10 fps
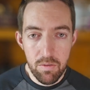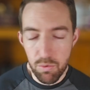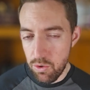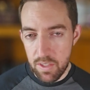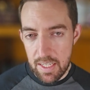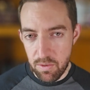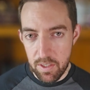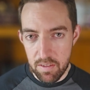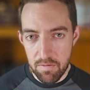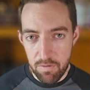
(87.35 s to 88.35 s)
Rules as
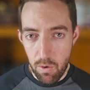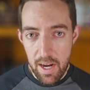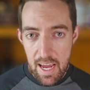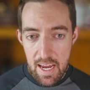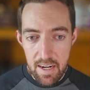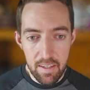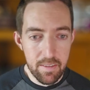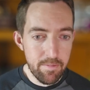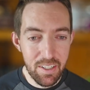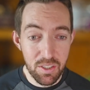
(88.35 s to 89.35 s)
written for aid.
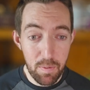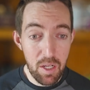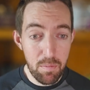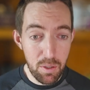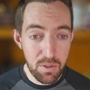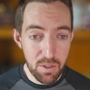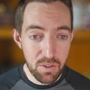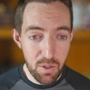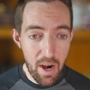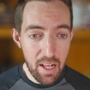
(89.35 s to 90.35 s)
Your spell
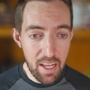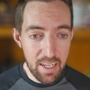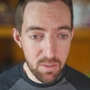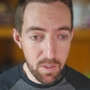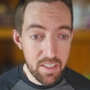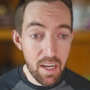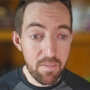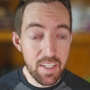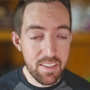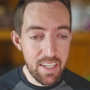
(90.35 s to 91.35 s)
bolsters your allies with
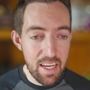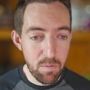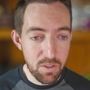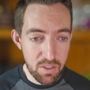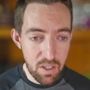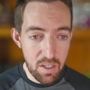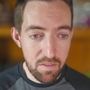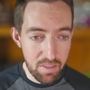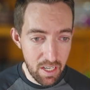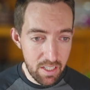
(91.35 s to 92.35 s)
toughness and
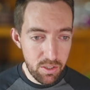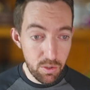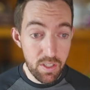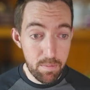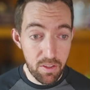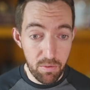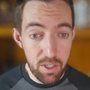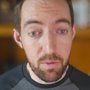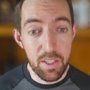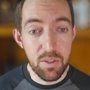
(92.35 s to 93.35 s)
resolve. Choose up to
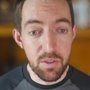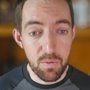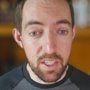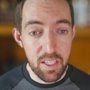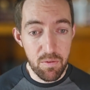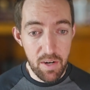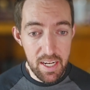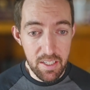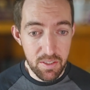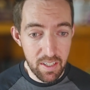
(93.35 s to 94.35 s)
3 creatures within
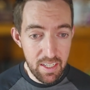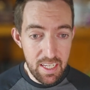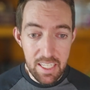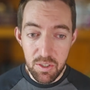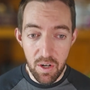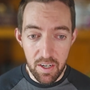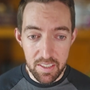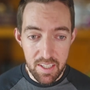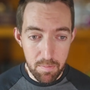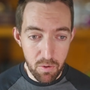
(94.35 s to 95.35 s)
range. Each
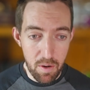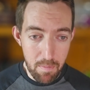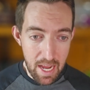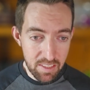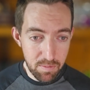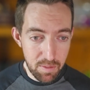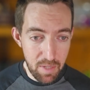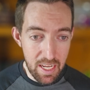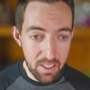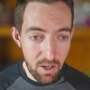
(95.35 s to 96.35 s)
target's hit point maximum
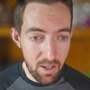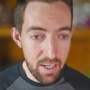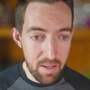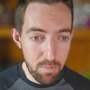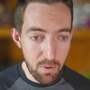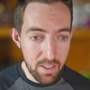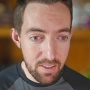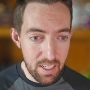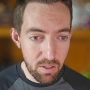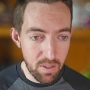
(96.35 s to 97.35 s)
and current hit
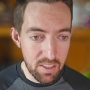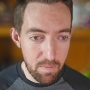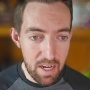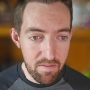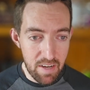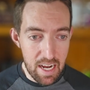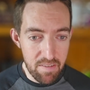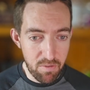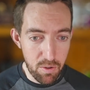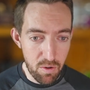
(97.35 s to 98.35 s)
points increase by
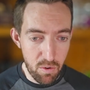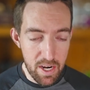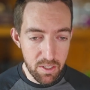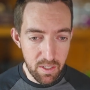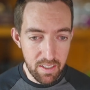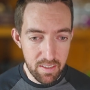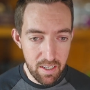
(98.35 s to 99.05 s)
5 for the duration.